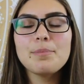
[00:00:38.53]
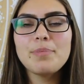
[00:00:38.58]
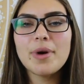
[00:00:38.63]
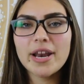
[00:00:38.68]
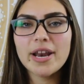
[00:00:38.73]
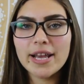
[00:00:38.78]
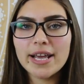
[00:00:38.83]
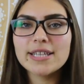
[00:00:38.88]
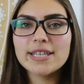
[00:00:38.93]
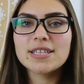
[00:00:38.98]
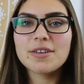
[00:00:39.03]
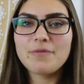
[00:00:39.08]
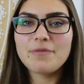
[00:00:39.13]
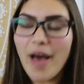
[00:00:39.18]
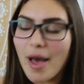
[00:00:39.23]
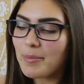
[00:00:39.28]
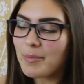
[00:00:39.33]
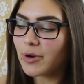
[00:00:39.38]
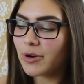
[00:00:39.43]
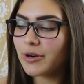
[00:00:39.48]
but it's a
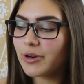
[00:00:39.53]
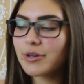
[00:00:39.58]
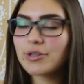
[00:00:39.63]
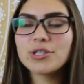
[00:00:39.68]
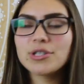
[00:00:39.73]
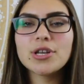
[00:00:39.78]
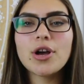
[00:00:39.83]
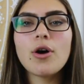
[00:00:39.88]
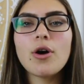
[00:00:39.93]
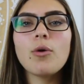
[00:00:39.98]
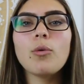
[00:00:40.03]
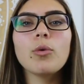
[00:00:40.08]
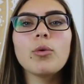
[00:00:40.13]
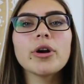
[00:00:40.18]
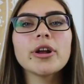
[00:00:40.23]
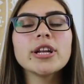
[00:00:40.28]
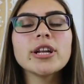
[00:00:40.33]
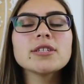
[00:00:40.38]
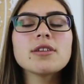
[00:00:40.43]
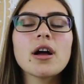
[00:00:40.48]
fat burner. So
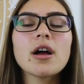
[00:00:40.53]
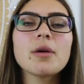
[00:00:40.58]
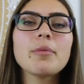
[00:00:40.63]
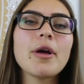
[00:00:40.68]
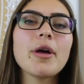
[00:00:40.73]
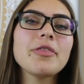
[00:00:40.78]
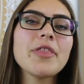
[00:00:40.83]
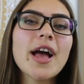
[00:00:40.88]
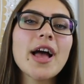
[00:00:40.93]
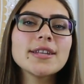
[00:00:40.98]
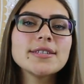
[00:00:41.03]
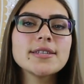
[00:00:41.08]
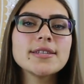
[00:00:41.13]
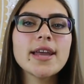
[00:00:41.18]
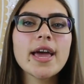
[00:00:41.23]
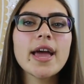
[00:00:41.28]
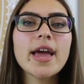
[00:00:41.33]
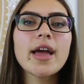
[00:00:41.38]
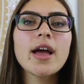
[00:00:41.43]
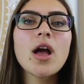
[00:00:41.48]
we're gonna talk about that
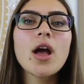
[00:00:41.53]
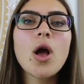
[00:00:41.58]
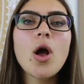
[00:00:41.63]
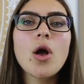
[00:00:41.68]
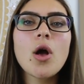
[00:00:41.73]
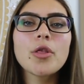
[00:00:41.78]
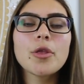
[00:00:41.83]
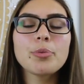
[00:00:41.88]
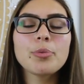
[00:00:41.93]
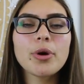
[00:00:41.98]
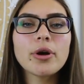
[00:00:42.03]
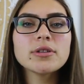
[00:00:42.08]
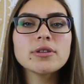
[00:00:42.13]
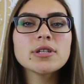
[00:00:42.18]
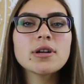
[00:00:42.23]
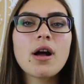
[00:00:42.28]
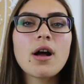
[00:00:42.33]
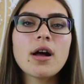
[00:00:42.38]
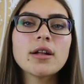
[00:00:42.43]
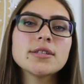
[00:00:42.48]
today the pros
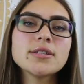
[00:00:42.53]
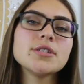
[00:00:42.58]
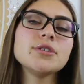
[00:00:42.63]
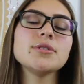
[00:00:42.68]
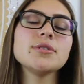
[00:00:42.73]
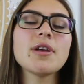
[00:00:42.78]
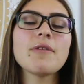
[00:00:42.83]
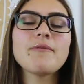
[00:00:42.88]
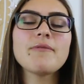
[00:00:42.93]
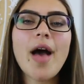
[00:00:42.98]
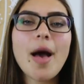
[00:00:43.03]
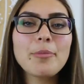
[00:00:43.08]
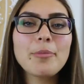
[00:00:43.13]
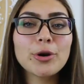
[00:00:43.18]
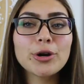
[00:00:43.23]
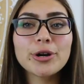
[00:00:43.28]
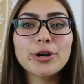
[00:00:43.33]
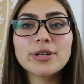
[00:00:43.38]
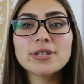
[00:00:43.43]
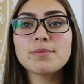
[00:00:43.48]
and cons to using fat
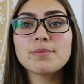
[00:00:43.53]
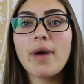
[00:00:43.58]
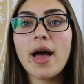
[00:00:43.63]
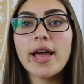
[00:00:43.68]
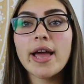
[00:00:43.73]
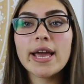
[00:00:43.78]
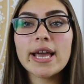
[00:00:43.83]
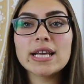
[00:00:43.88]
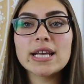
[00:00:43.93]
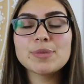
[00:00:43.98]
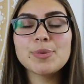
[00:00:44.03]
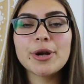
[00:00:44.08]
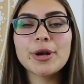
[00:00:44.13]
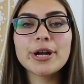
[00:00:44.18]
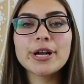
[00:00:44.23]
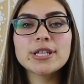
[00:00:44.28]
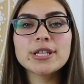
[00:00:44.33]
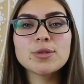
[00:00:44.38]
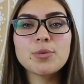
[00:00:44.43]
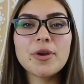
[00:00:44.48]
burners, my
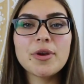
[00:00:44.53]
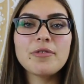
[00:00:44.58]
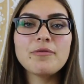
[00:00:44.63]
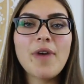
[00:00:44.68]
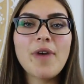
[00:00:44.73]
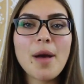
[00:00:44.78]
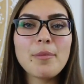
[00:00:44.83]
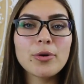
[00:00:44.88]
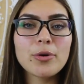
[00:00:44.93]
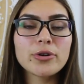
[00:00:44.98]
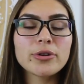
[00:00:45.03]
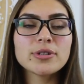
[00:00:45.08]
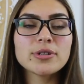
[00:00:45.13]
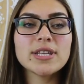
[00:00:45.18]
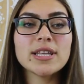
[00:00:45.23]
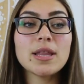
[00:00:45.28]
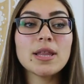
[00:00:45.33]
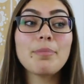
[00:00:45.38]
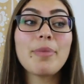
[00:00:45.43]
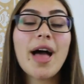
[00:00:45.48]
experience with fat
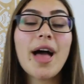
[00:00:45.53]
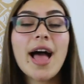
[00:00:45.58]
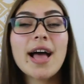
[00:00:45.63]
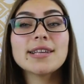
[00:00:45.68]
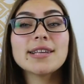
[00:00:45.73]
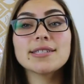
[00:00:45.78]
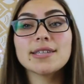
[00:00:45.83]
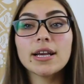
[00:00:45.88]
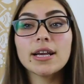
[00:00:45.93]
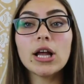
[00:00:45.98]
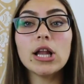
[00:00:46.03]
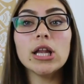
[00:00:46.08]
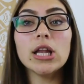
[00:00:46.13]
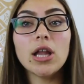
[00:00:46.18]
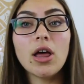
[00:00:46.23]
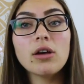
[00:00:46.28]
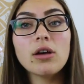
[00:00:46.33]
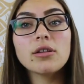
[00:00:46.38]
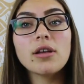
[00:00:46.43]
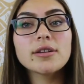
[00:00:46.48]
burners in the past, like a
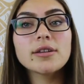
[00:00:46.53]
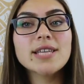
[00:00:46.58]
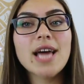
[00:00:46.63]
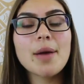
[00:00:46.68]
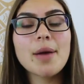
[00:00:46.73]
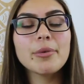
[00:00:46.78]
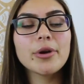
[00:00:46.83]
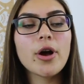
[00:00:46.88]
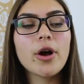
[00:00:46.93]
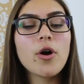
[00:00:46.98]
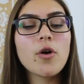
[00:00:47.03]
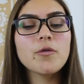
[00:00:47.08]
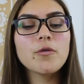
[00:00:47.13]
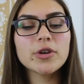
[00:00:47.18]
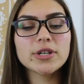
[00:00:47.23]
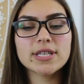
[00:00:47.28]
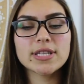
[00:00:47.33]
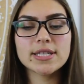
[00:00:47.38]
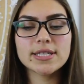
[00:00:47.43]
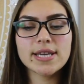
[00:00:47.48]
long, long time ago
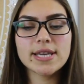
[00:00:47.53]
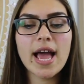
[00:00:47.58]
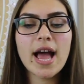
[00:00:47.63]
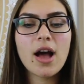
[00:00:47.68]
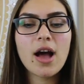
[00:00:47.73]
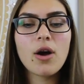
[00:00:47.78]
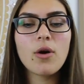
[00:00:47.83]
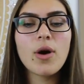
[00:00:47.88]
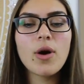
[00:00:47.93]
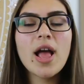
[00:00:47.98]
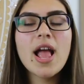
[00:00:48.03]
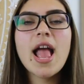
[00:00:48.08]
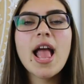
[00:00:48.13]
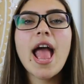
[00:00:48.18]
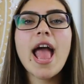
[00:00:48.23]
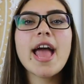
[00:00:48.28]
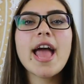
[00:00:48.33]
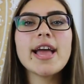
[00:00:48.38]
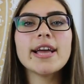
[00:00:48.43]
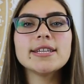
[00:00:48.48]
versus now,
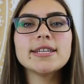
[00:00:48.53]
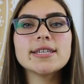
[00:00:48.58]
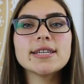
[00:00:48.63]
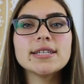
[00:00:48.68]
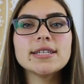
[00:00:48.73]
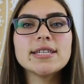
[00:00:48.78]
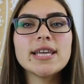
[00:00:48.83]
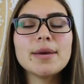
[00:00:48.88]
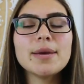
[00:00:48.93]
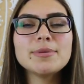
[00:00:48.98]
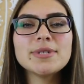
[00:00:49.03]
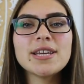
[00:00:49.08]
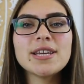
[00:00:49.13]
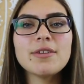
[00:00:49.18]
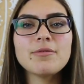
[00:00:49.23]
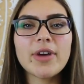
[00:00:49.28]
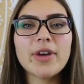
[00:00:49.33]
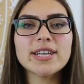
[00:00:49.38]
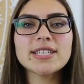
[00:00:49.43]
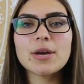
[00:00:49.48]
and tips and
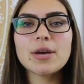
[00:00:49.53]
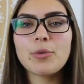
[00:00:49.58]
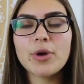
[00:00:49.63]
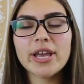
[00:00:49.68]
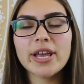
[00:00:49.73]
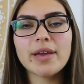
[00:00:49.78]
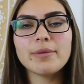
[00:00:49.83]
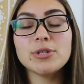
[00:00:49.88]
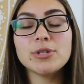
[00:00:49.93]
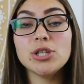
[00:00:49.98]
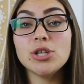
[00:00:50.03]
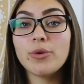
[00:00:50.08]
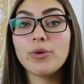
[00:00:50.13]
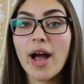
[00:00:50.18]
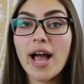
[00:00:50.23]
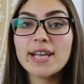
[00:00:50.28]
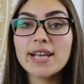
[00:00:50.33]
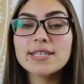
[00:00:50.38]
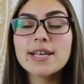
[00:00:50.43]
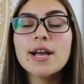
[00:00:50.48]
advice I want to give to you
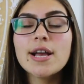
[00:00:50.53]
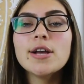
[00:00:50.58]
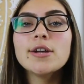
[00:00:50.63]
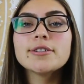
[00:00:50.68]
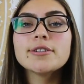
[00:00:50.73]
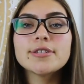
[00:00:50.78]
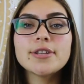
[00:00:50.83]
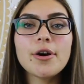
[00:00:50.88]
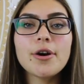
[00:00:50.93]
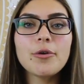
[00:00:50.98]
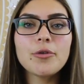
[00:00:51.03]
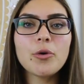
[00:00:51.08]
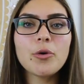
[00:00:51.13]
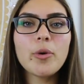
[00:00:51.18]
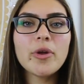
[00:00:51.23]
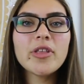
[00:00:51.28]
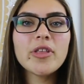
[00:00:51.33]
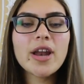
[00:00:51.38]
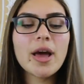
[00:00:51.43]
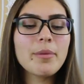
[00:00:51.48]
guys. So the
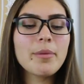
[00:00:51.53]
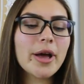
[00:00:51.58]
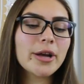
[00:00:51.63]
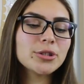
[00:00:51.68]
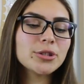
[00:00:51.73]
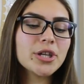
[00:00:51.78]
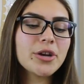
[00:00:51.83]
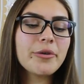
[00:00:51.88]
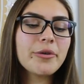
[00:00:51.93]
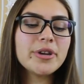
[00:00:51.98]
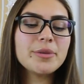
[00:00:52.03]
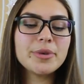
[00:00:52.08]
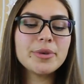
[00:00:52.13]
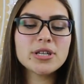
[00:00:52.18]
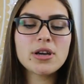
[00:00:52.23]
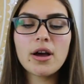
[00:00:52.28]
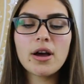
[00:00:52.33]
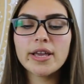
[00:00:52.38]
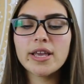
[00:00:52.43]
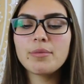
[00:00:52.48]
one that I'm actually going to be
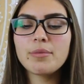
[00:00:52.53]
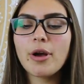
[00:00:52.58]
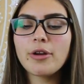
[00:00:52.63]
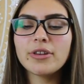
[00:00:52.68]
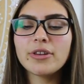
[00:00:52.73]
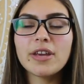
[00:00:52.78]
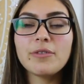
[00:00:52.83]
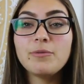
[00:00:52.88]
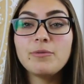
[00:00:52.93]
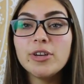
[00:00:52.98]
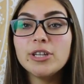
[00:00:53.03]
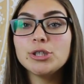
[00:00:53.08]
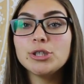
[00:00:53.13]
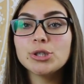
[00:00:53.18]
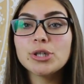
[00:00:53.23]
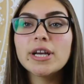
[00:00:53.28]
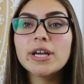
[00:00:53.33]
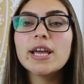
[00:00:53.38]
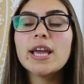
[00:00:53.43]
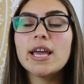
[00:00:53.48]
talking about and like
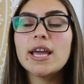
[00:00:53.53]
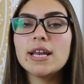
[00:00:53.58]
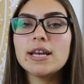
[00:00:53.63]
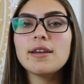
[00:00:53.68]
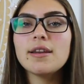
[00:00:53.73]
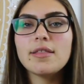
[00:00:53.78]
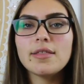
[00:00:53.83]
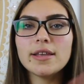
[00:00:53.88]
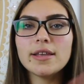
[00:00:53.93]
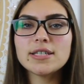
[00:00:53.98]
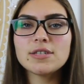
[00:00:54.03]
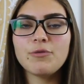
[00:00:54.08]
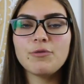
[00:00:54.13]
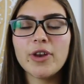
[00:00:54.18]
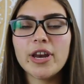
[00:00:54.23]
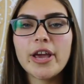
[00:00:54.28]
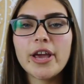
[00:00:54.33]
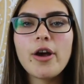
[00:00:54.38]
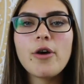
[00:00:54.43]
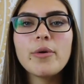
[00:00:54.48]
featuring in this
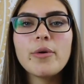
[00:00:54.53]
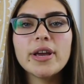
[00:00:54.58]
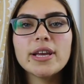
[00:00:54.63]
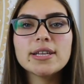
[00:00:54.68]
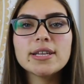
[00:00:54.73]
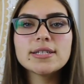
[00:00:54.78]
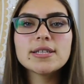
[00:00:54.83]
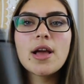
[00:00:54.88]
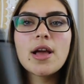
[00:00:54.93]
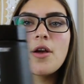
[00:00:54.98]
video is